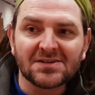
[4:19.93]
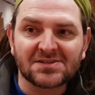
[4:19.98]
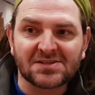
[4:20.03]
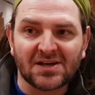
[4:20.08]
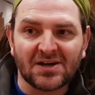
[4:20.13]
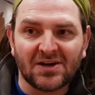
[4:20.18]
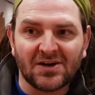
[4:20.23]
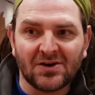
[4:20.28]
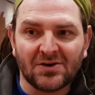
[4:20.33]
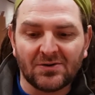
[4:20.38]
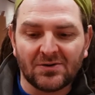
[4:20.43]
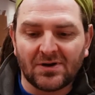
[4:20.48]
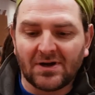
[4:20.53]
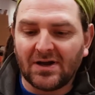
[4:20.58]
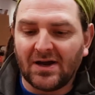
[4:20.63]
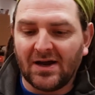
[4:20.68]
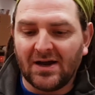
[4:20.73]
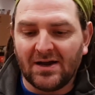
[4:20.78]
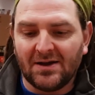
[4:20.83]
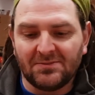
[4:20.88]
So
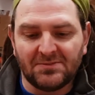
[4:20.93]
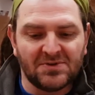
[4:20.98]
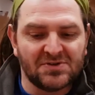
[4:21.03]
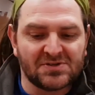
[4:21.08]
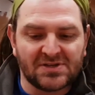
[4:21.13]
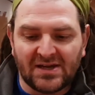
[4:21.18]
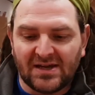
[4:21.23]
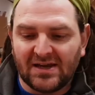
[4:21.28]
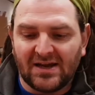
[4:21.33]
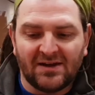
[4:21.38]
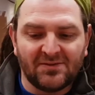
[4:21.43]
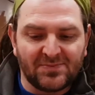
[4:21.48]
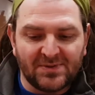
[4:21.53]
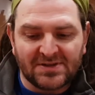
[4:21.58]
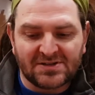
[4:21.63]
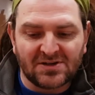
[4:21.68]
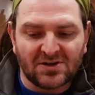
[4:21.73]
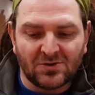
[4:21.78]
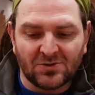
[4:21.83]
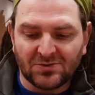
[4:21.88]
you say, I've been
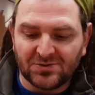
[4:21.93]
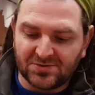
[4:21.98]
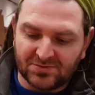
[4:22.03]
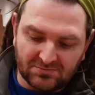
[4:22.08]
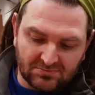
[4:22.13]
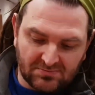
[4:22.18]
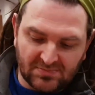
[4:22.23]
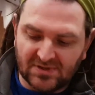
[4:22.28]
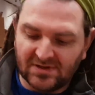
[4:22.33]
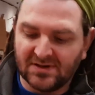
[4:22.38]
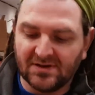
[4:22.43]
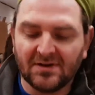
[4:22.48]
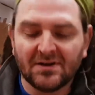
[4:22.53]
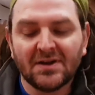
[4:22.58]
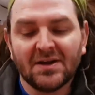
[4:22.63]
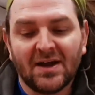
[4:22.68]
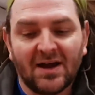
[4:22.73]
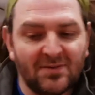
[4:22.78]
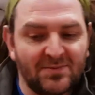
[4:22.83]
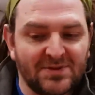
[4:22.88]
told
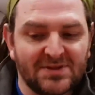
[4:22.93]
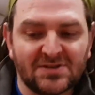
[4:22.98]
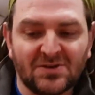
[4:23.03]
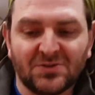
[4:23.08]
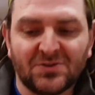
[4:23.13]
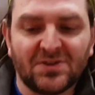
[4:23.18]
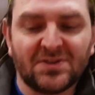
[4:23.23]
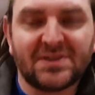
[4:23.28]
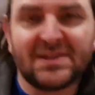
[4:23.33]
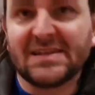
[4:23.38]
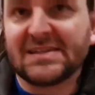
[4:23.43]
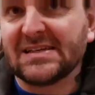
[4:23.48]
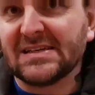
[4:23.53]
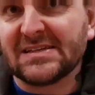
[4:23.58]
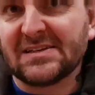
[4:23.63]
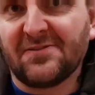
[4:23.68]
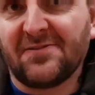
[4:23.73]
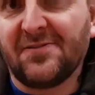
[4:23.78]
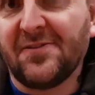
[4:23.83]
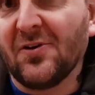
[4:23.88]
that this
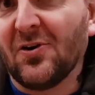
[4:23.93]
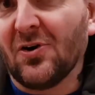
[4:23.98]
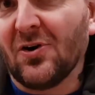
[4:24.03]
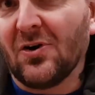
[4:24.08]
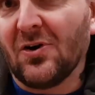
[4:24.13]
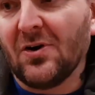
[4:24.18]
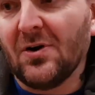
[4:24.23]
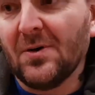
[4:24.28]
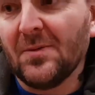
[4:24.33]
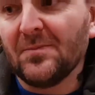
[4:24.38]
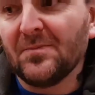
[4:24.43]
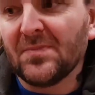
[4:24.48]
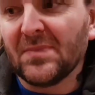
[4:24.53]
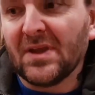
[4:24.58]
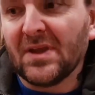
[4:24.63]
is a 4,